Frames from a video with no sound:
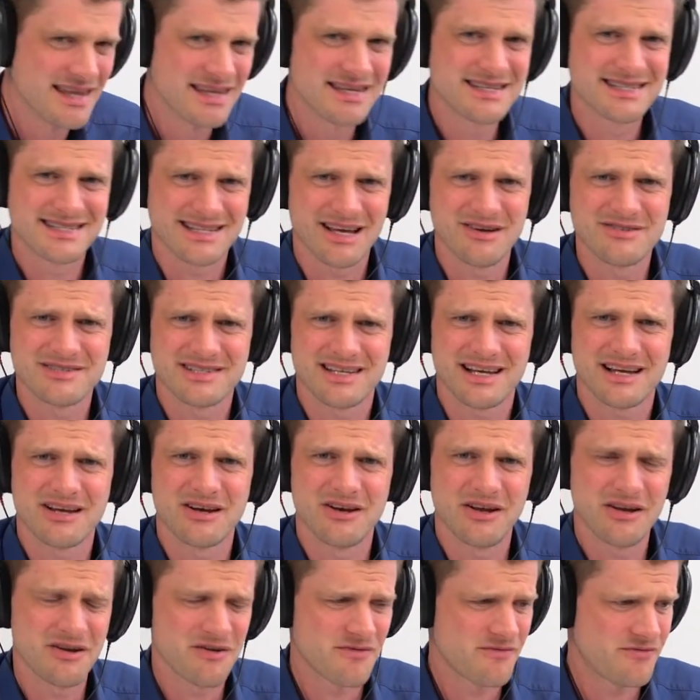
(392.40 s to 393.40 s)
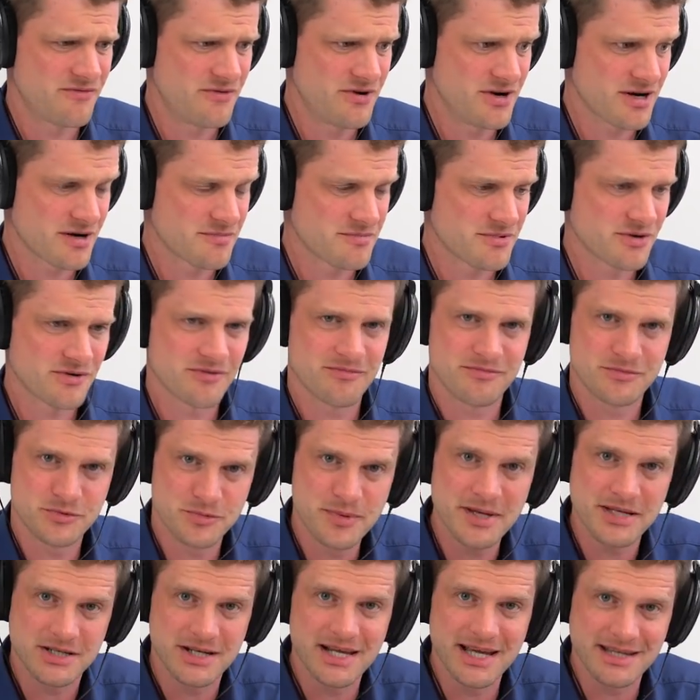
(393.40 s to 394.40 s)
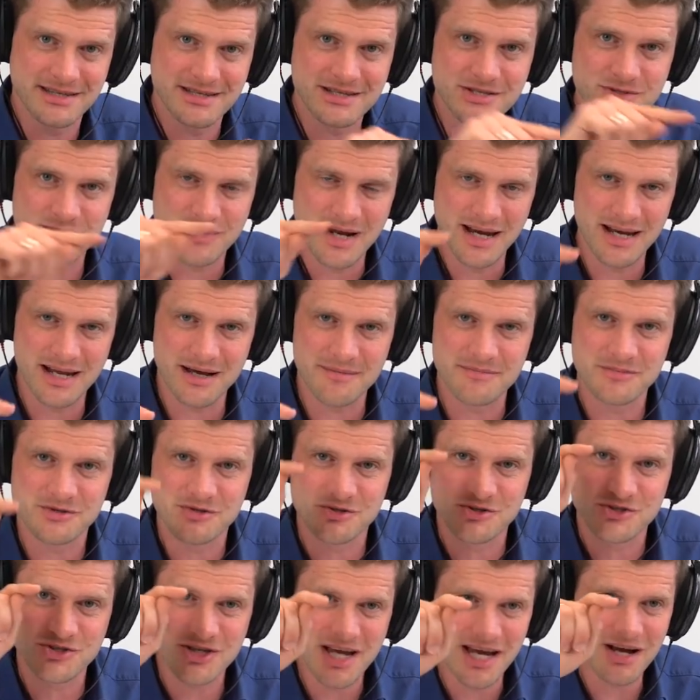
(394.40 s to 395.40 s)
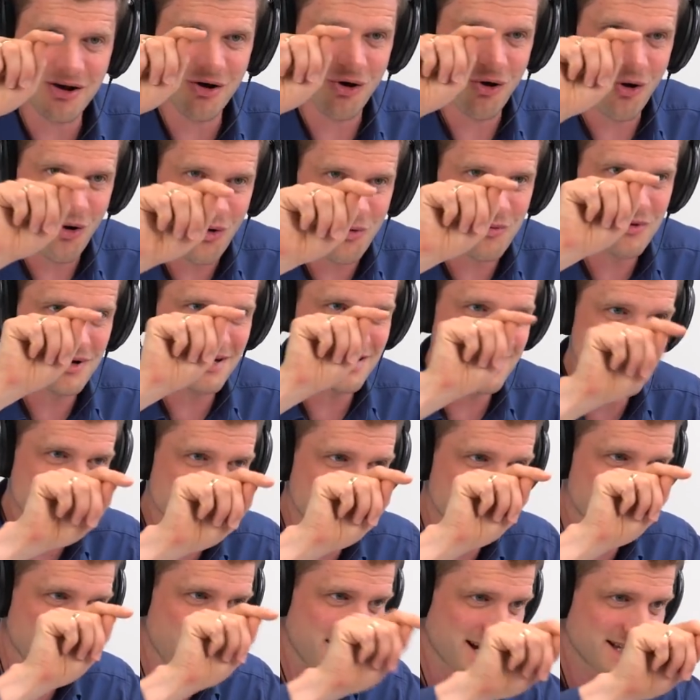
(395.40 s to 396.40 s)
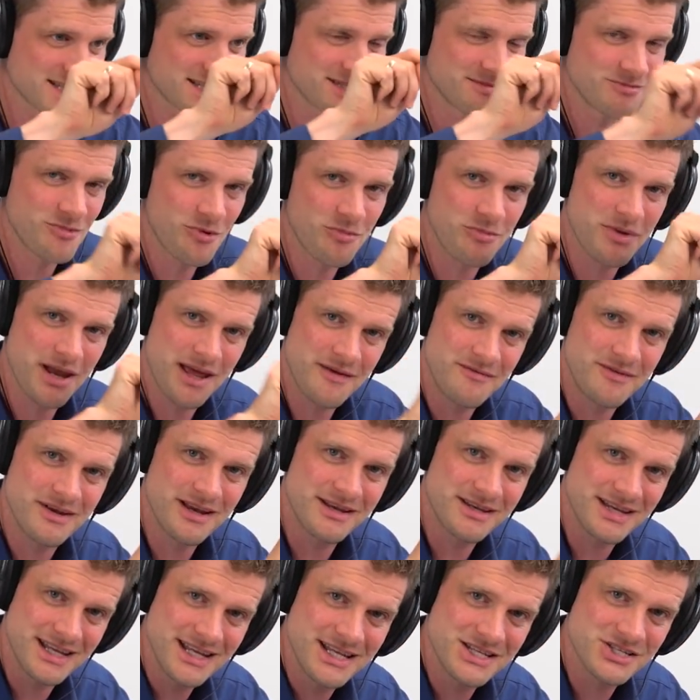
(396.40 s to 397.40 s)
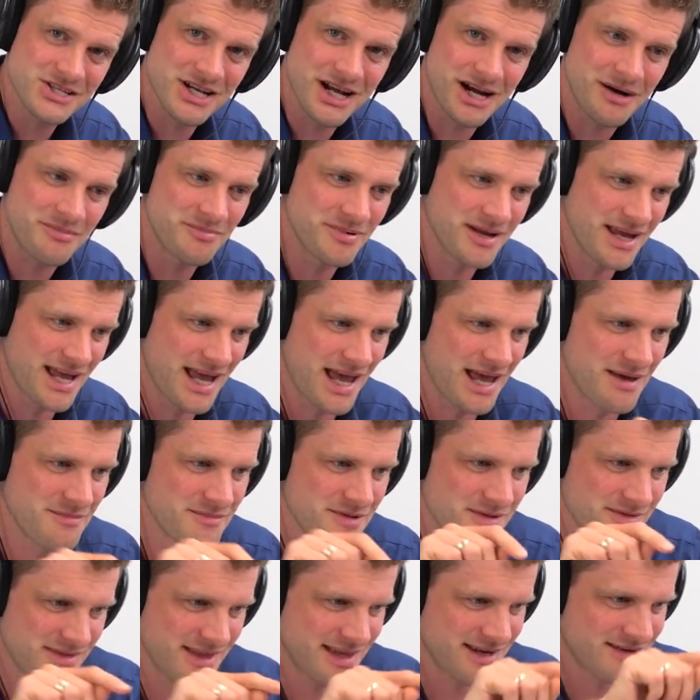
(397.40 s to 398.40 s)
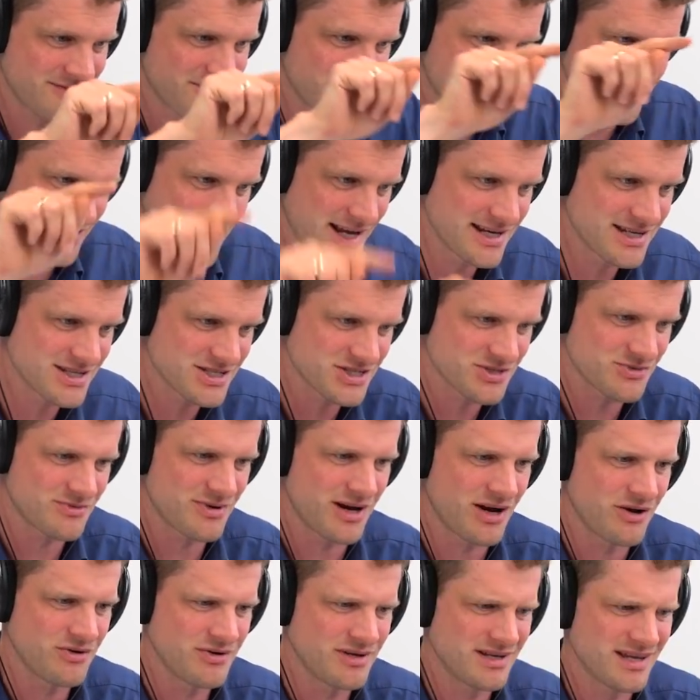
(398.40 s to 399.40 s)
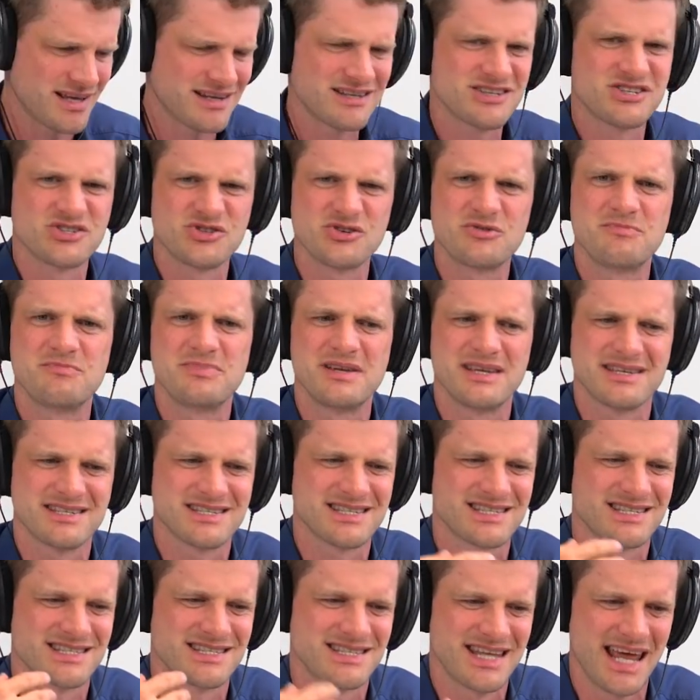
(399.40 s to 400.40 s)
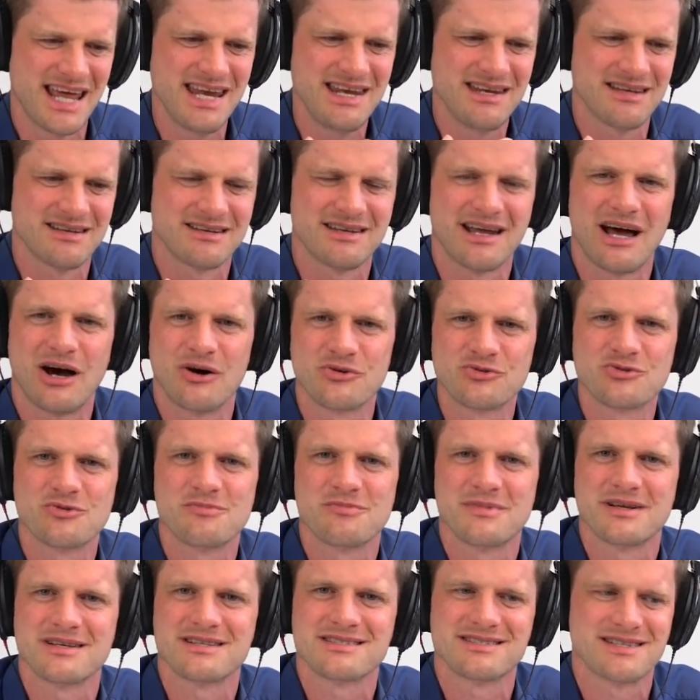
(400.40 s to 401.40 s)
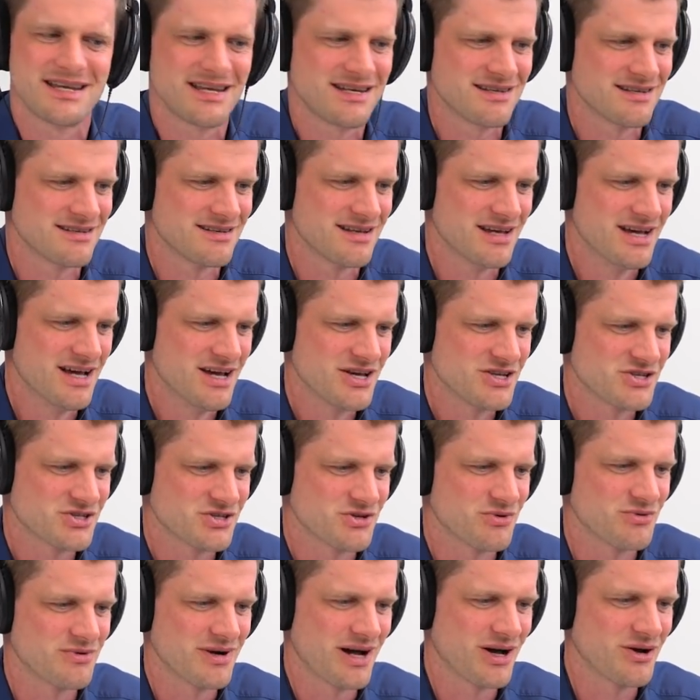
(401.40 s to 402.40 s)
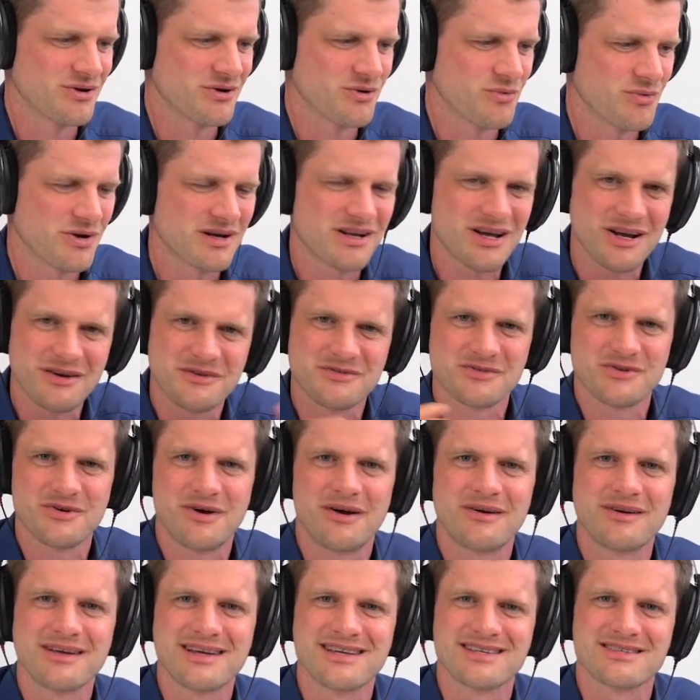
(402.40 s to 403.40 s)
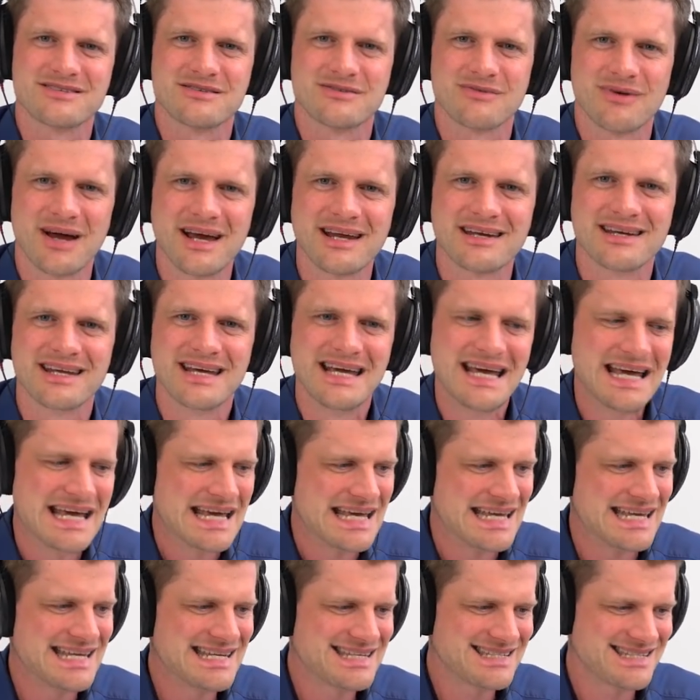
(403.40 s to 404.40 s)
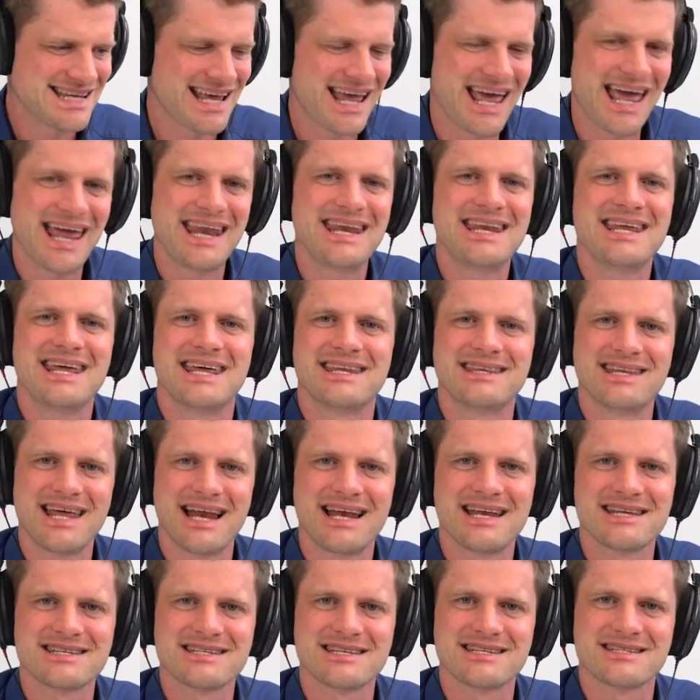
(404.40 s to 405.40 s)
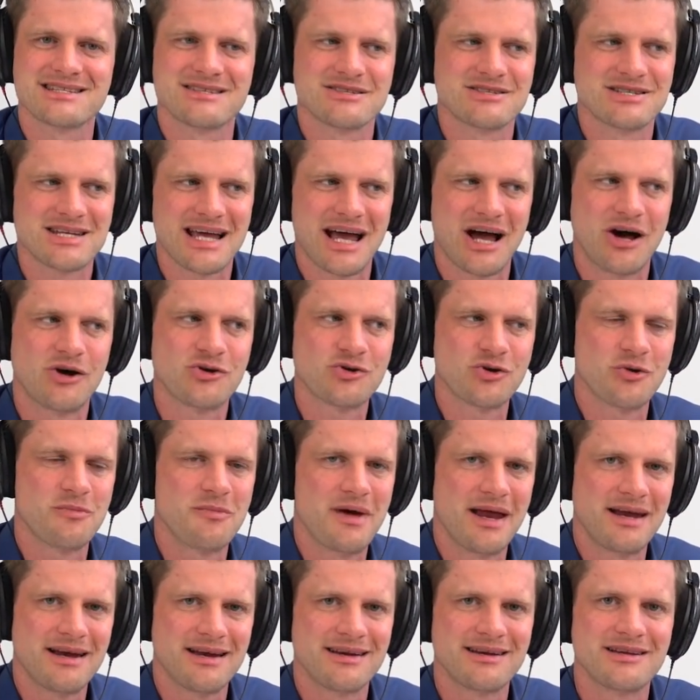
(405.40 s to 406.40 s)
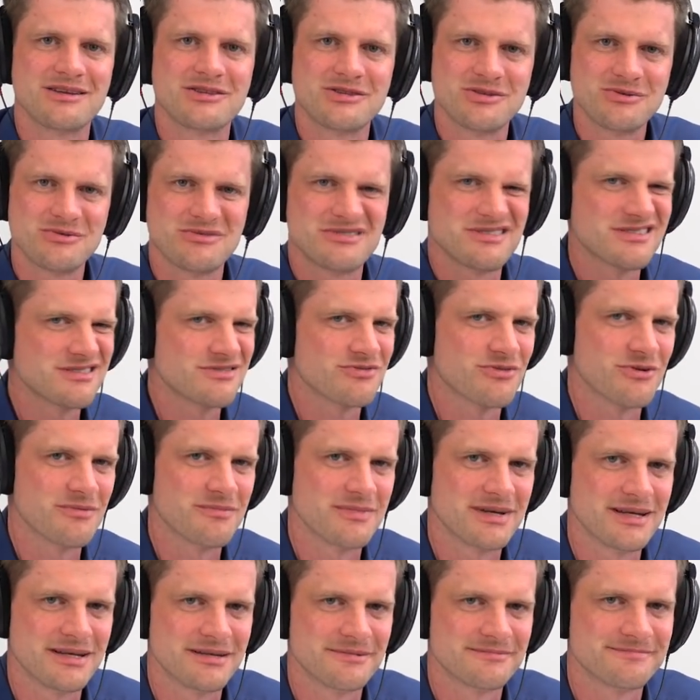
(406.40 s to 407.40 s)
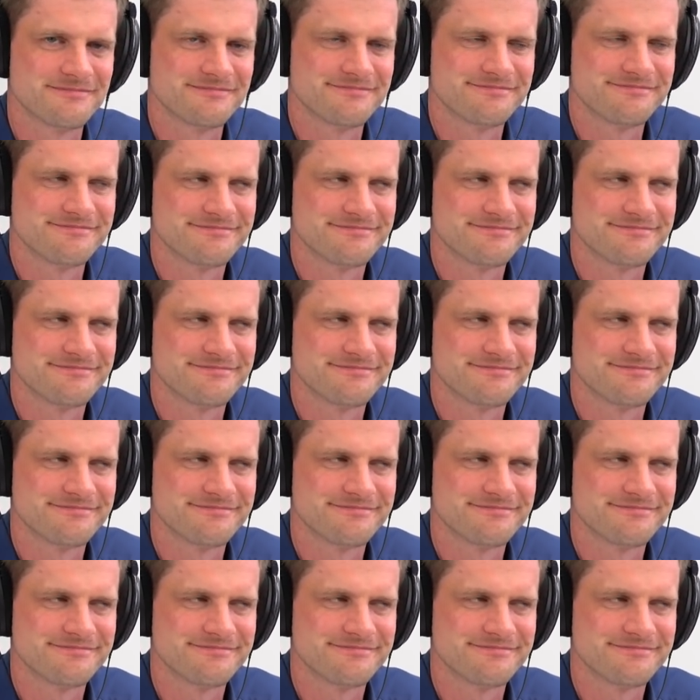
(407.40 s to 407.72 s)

This sounds like a lot of work, especially at this run up, to check always the maximum level at each RPM and then find the surrounding and it should be a standard automatized surrounding. What kind of surrounding is right? Is there any analysis that automatically do this for me?